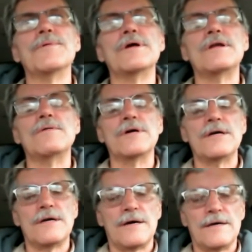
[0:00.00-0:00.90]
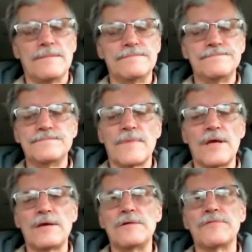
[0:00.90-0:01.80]
But anyway, um,
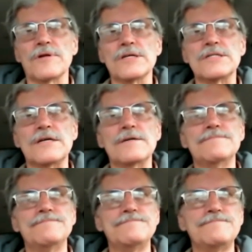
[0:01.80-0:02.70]
thank you for listening.